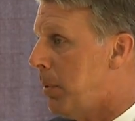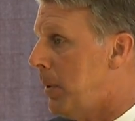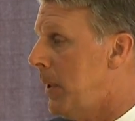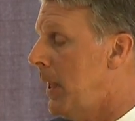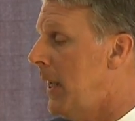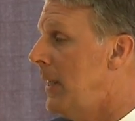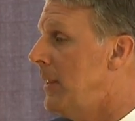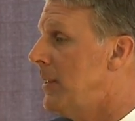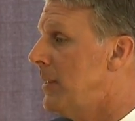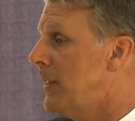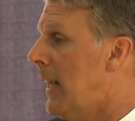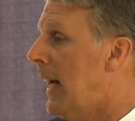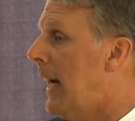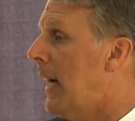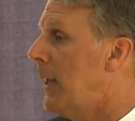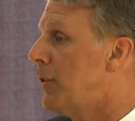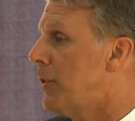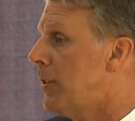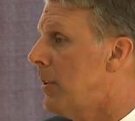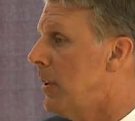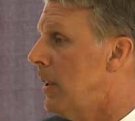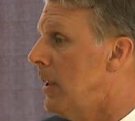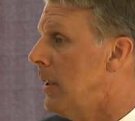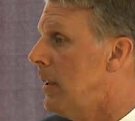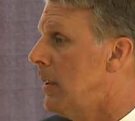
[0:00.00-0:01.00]
place
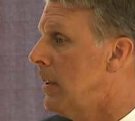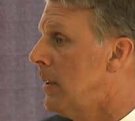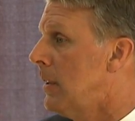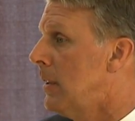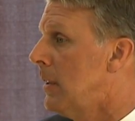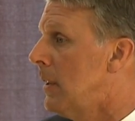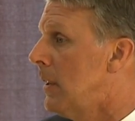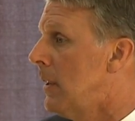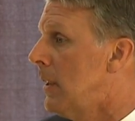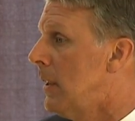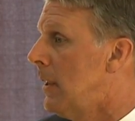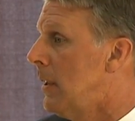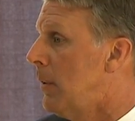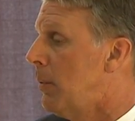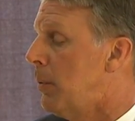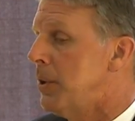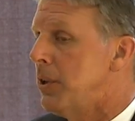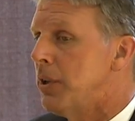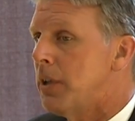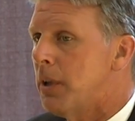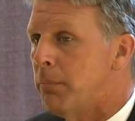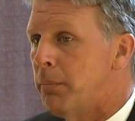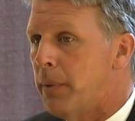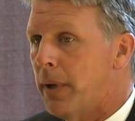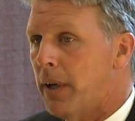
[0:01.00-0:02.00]
nationally when
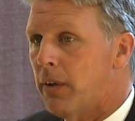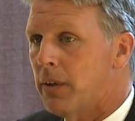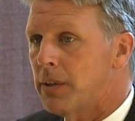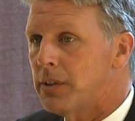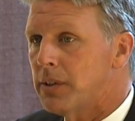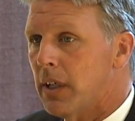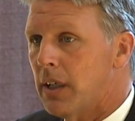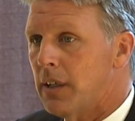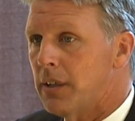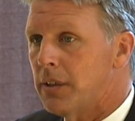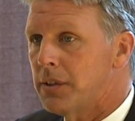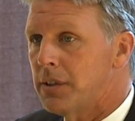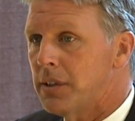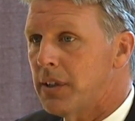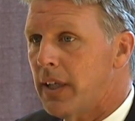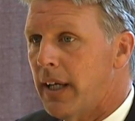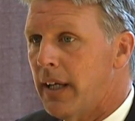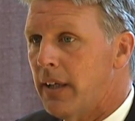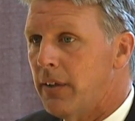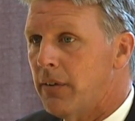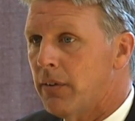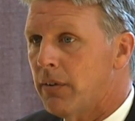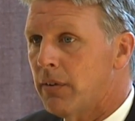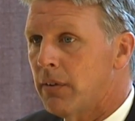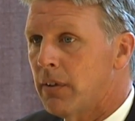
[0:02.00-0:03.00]
you compare us to other
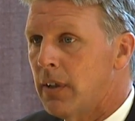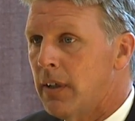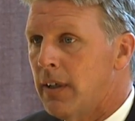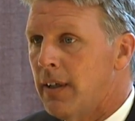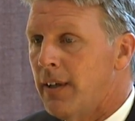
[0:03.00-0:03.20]
states.